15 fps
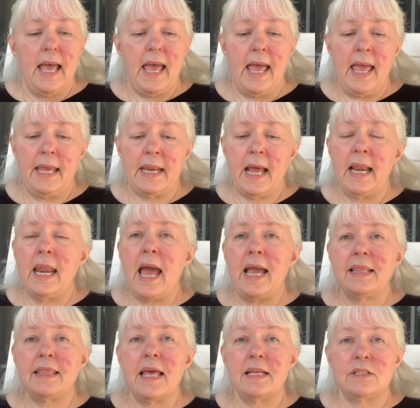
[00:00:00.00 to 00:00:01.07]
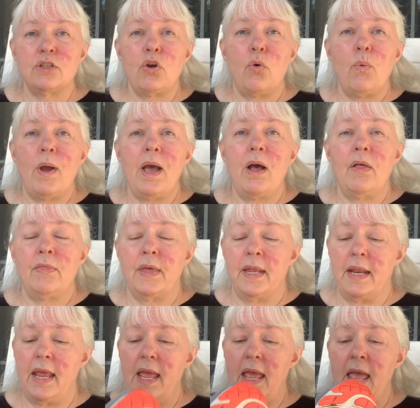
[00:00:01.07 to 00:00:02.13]
And I like that so well
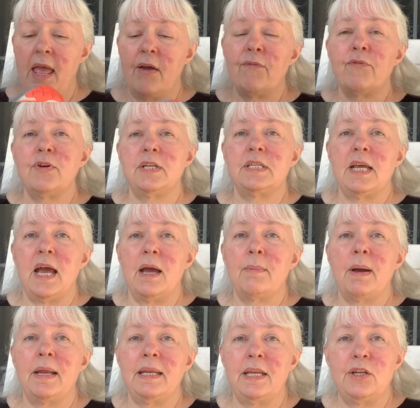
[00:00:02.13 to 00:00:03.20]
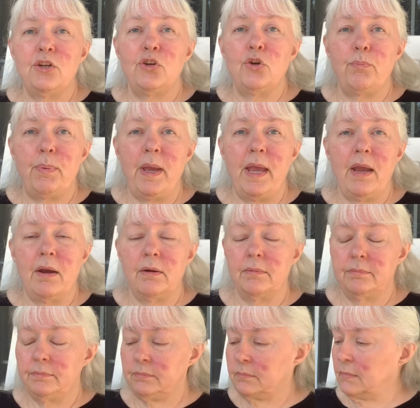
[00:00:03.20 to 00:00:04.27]
that every time I need a new pair,
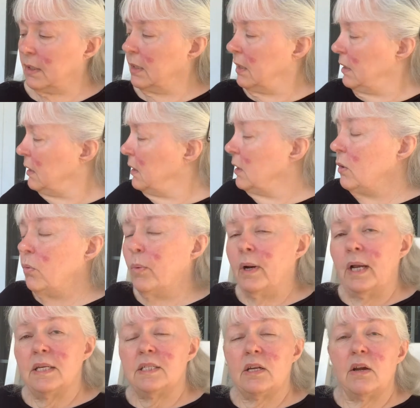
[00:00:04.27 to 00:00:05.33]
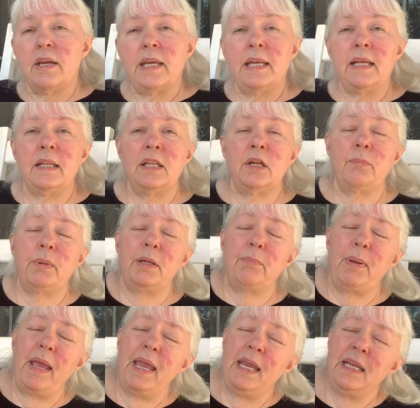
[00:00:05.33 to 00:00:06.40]
when I start getting a little bit of
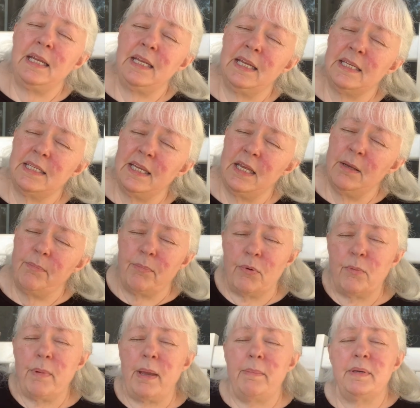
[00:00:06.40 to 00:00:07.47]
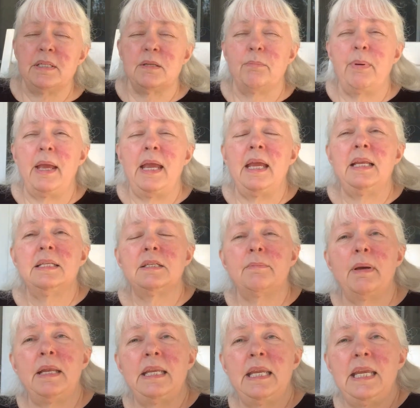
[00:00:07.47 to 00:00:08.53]
pain in this hip, or maybe some pains in
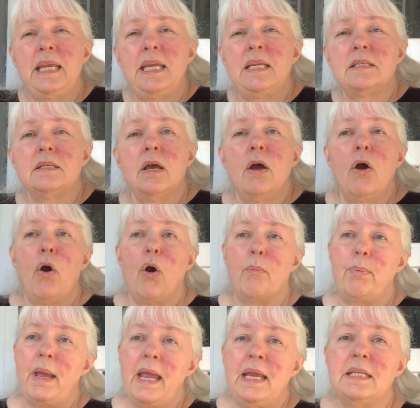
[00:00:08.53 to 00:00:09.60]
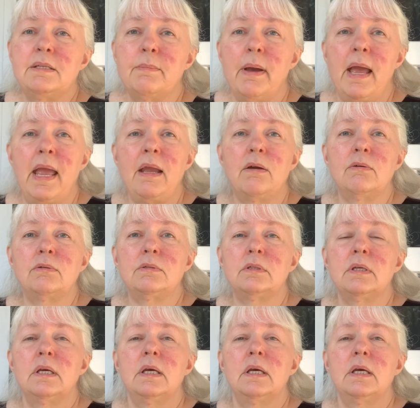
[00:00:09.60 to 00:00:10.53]
my knees, or pains in my ankles,